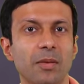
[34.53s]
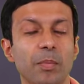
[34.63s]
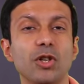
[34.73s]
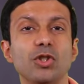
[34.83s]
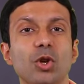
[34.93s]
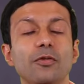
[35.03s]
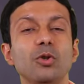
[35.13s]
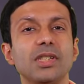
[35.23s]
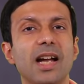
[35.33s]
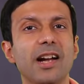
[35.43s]
because you have
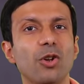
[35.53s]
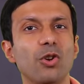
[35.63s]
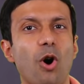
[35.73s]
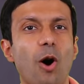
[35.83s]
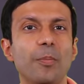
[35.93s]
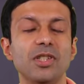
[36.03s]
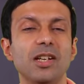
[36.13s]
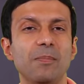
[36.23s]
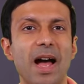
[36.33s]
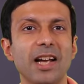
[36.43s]
to stand on
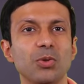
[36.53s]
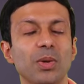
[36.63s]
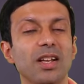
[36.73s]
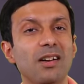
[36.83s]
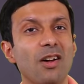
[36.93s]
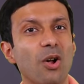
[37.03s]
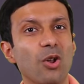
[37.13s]
opposite banks with a